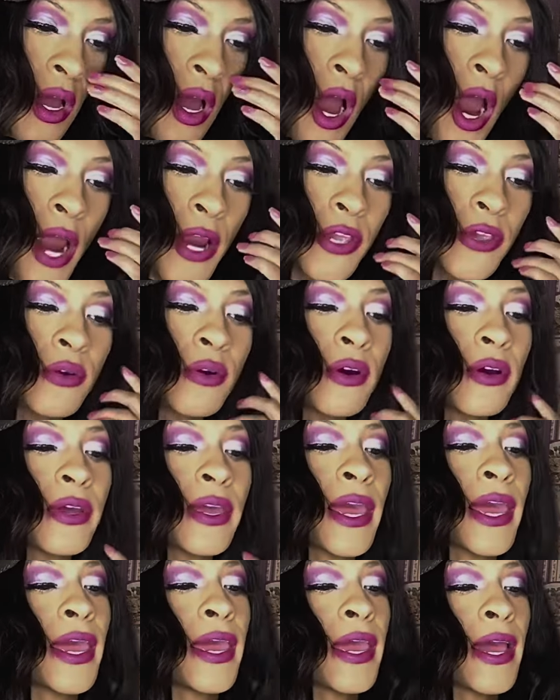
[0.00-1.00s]
Are you
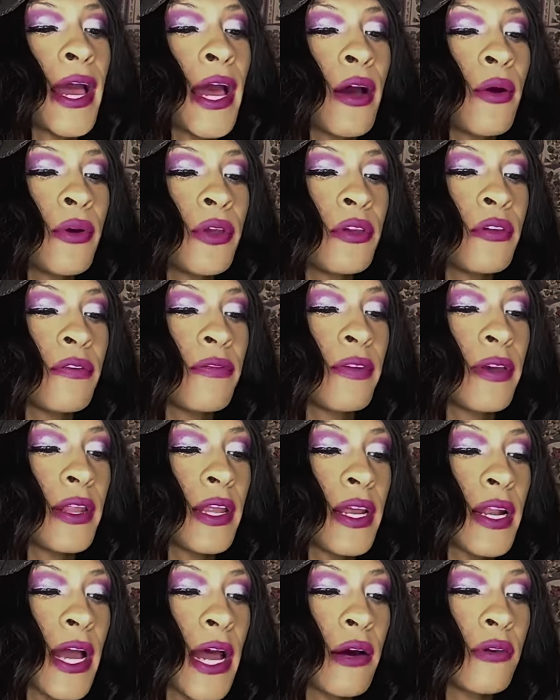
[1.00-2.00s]
okay? How are you
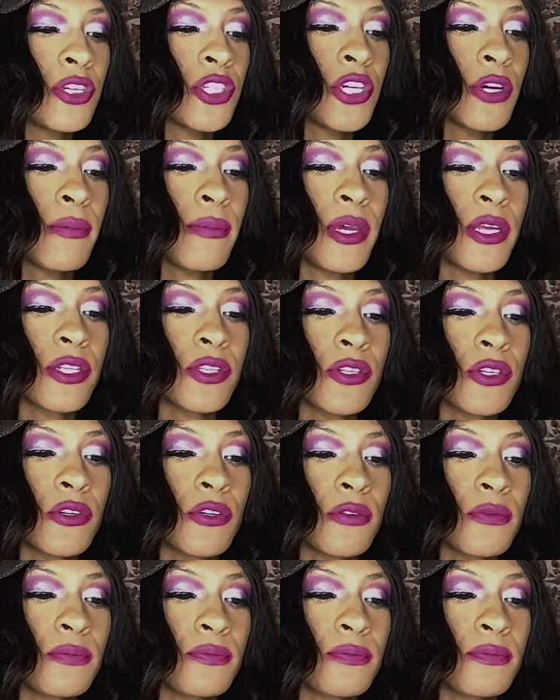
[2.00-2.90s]
feeling? How is your mental?